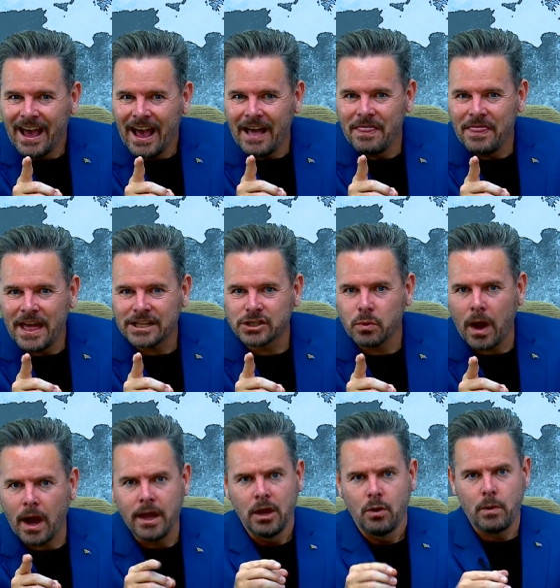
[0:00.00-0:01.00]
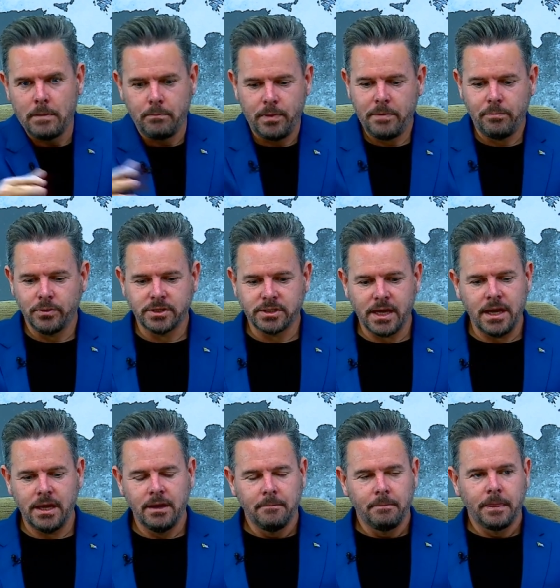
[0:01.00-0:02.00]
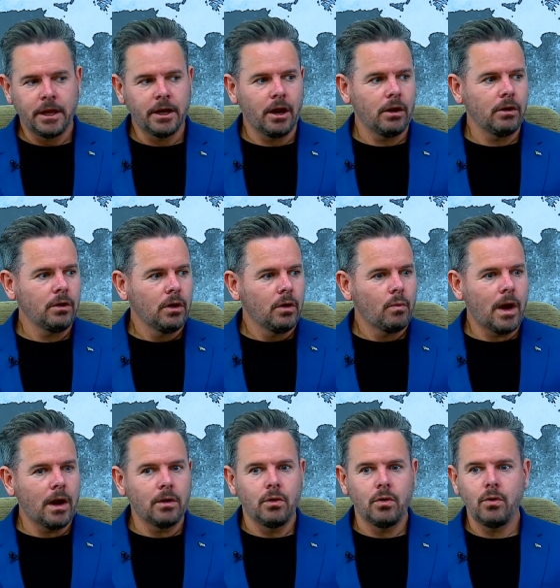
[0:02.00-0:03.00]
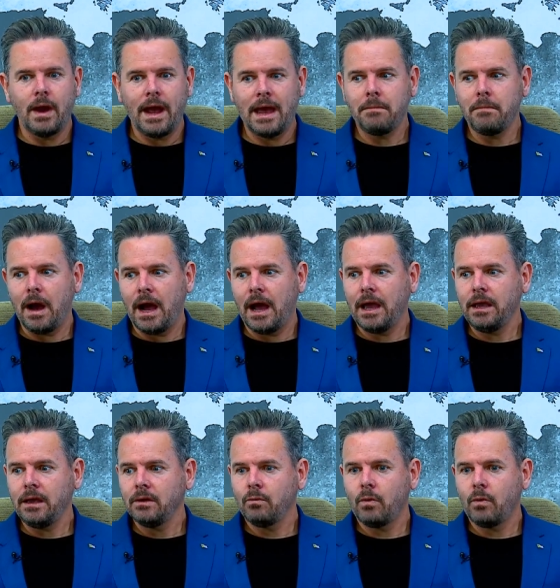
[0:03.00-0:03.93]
And that's why when people say, you know, well, who am I?